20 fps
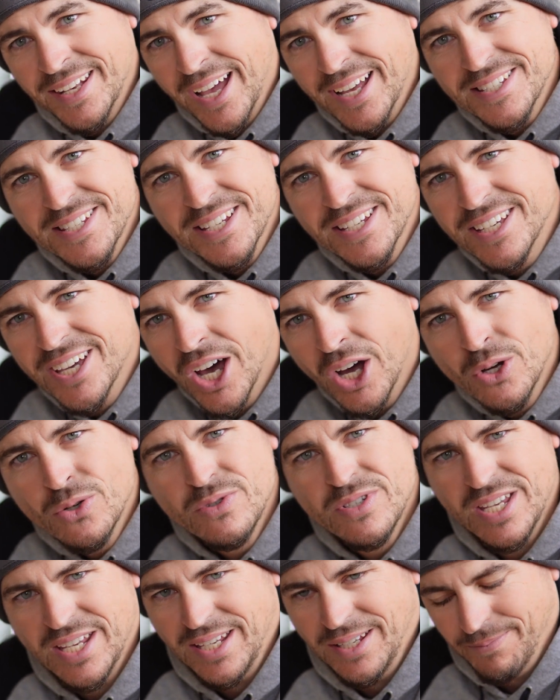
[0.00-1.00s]
nice and
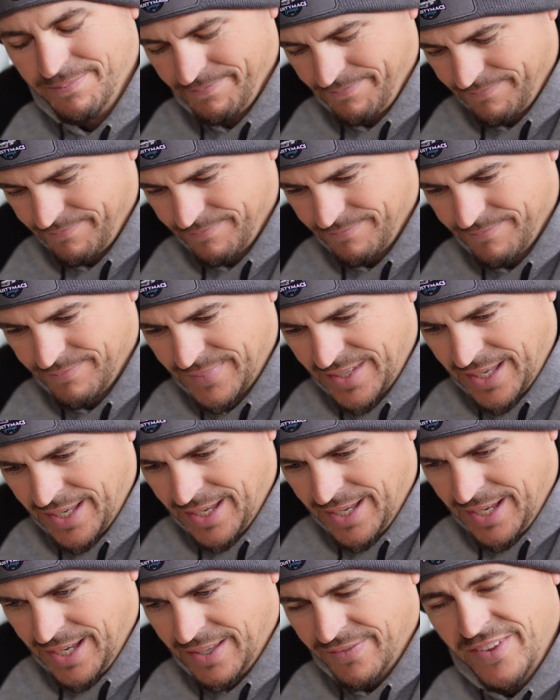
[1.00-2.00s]
cozy.
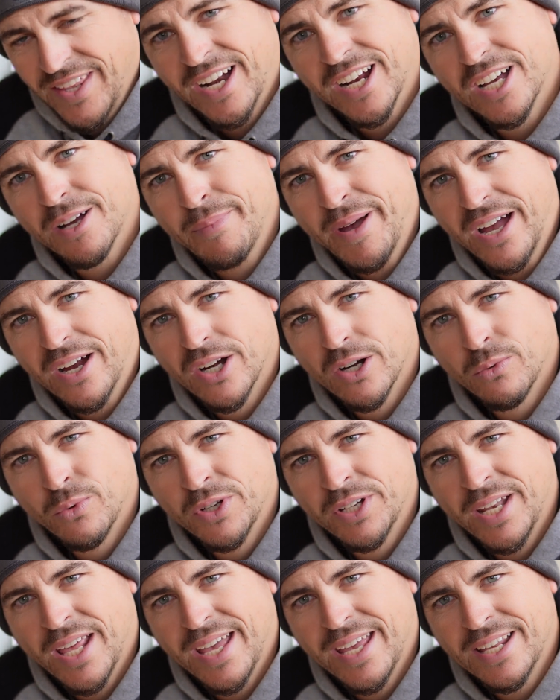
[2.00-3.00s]
Then I come out here
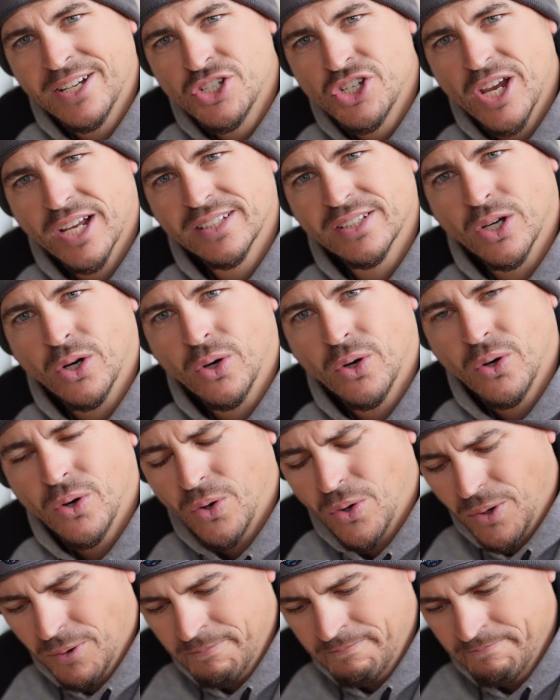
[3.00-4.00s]
one day and check the
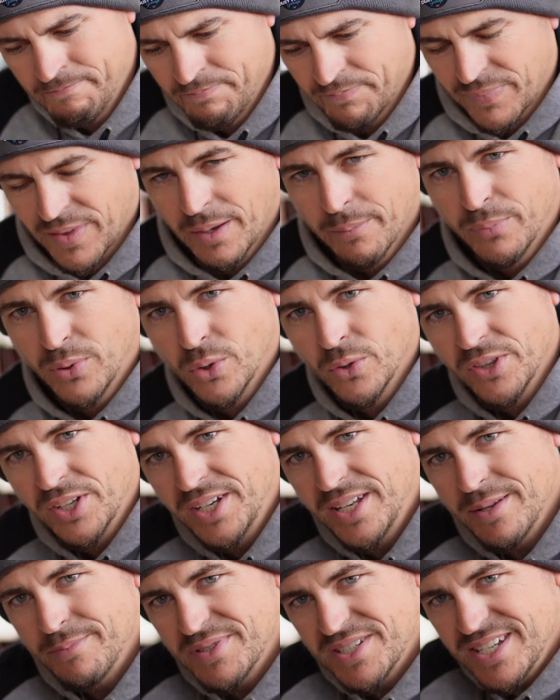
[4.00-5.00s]
oil, pull the
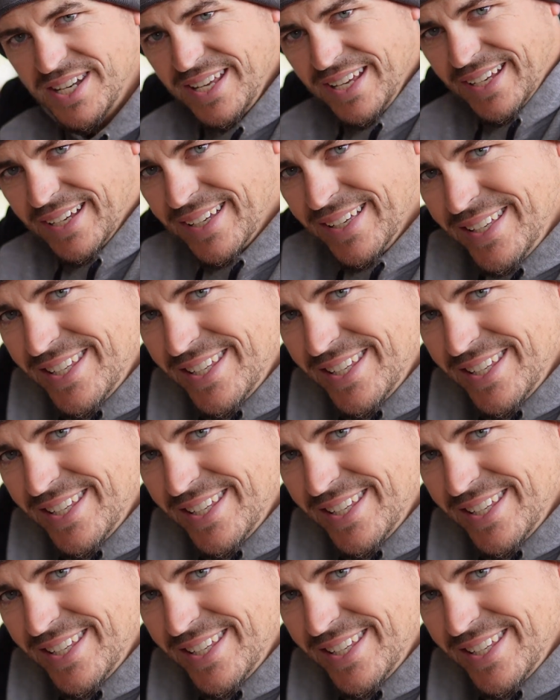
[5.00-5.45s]
dipstick.